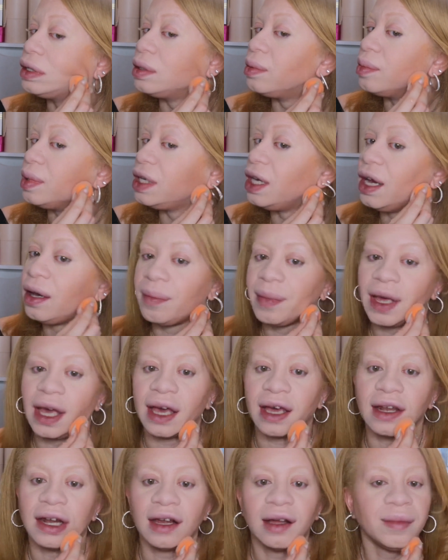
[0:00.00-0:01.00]
But not
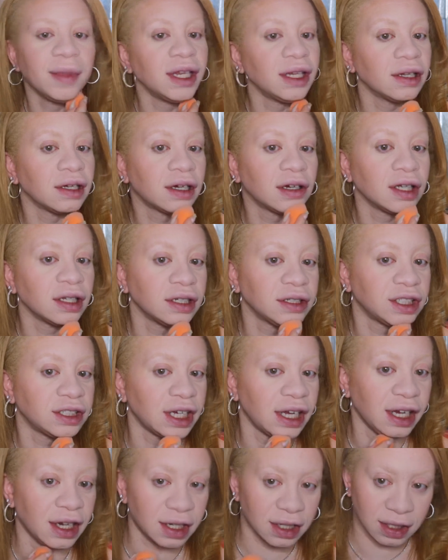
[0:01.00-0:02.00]
bad. I mean, the
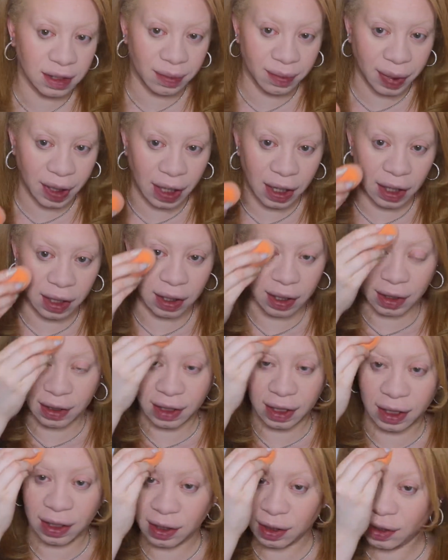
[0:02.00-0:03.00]
shade isn't bad. I
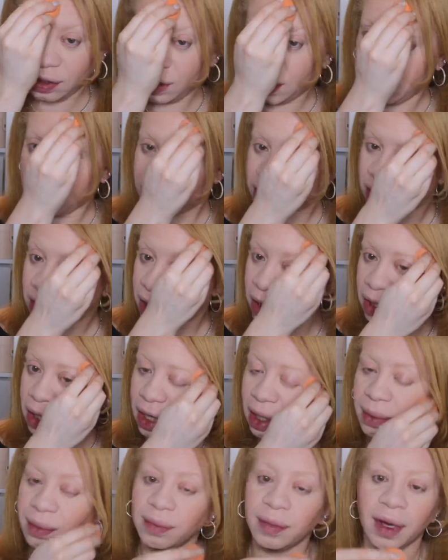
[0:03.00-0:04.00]
think that shade,
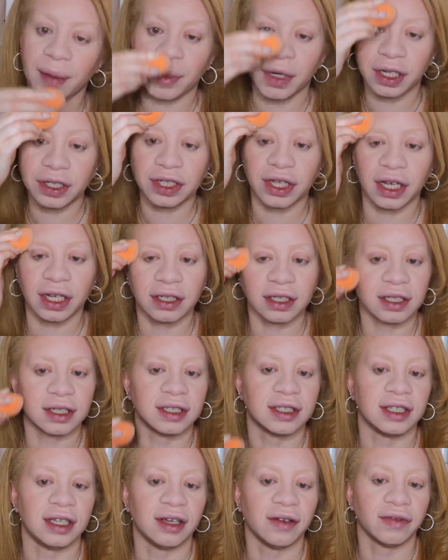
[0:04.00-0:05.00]
I'm going to check to
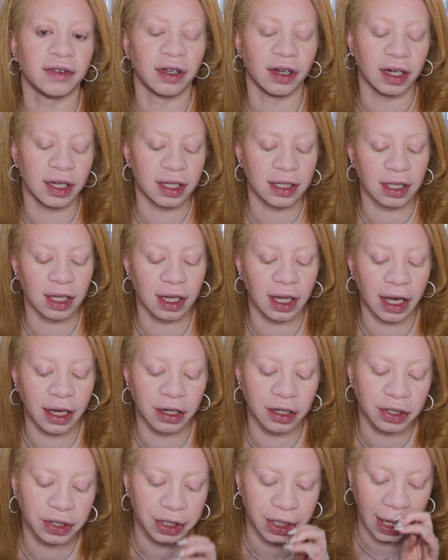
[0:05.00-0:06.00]
see if there is a
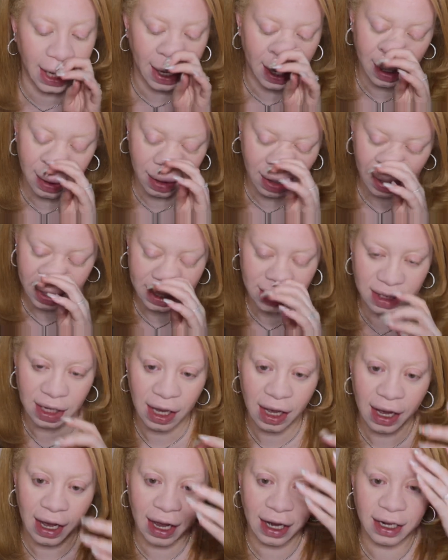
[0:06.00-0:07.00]
lighter shade, because
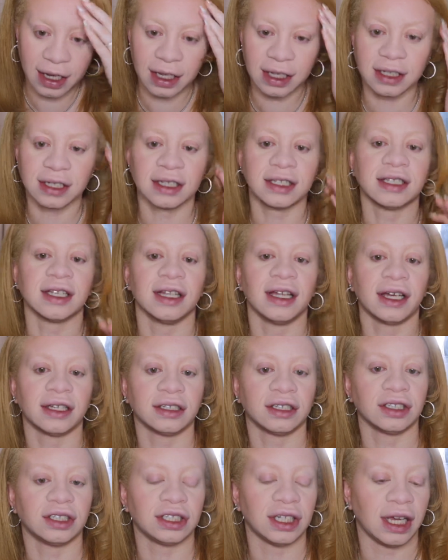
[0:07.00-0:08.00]
I didn't get to select
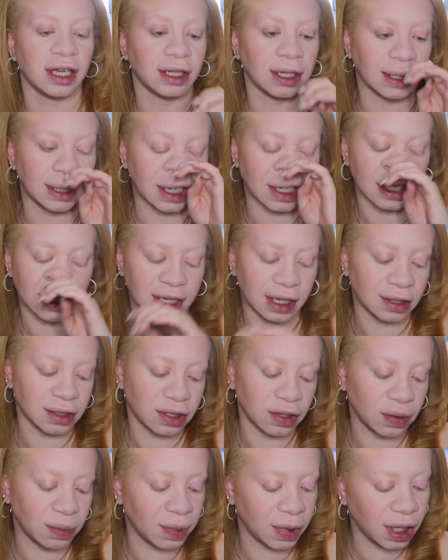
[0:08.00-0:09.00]
a shade that they sent
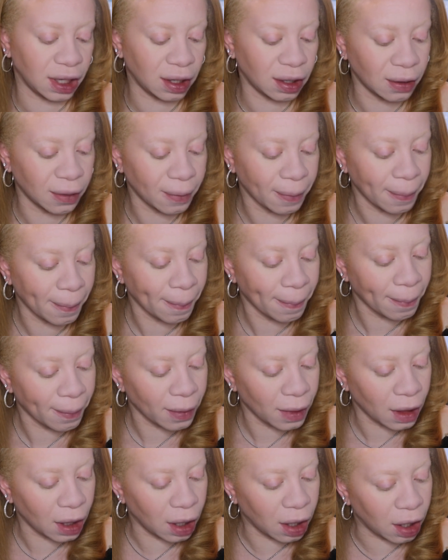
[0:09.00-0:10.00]
to me.
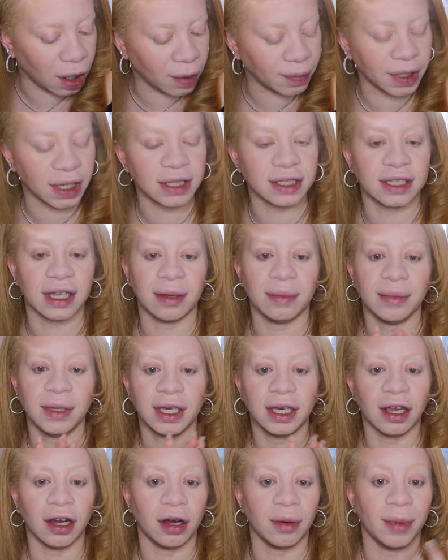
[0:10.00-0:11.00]
They sent me
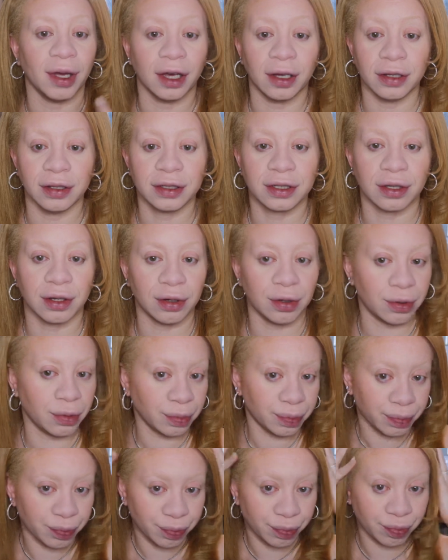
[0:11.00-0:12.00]
Caramel, so
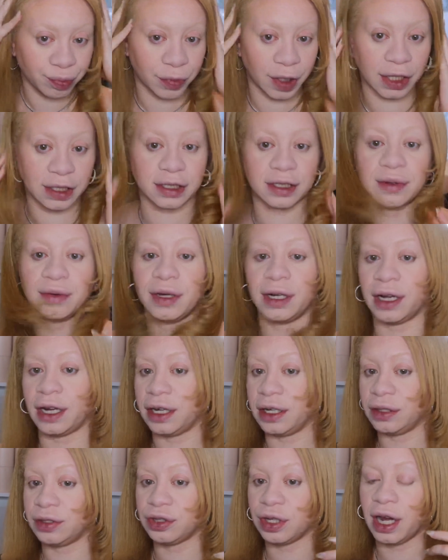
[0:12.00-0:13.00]
that's the one
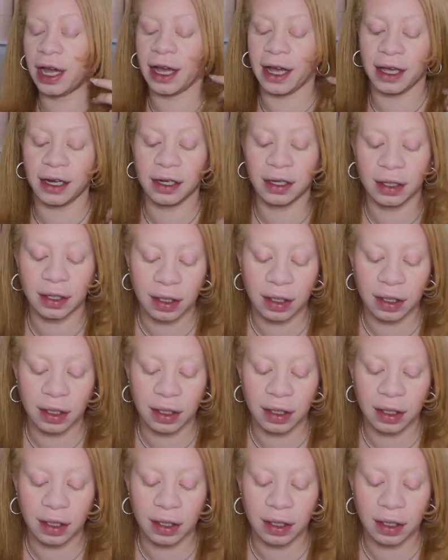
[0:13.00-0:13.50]
I tried.